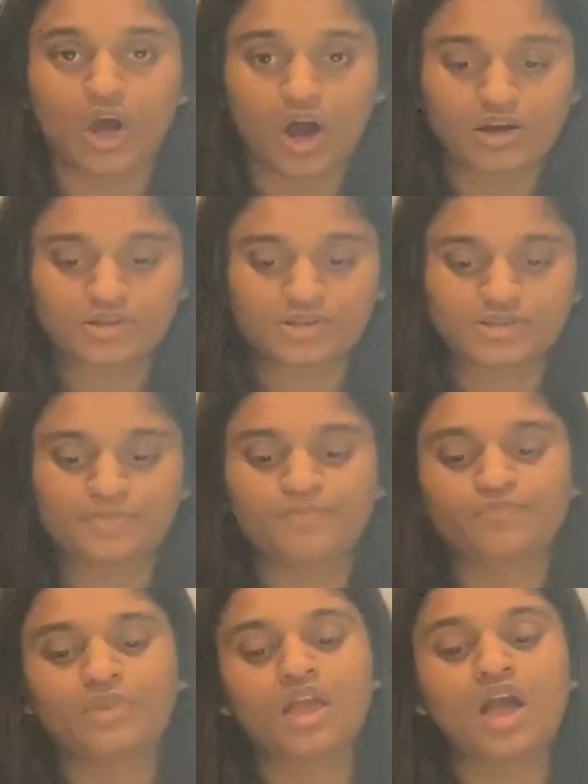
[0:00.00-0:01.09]
Docs.
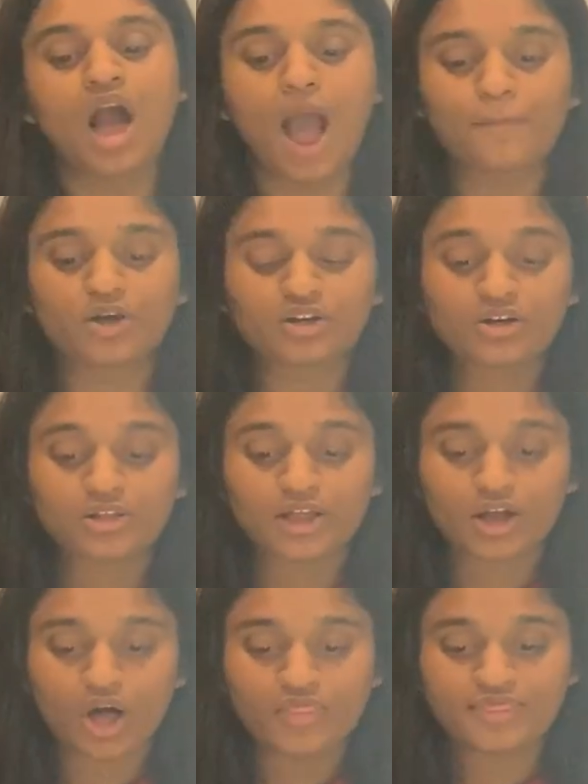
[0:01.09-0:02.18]
I'm going to
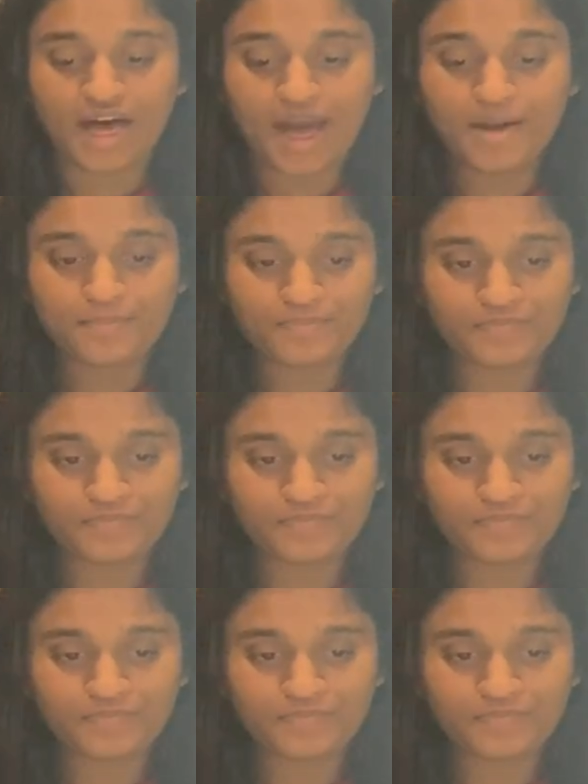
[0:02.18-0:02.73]
click on that.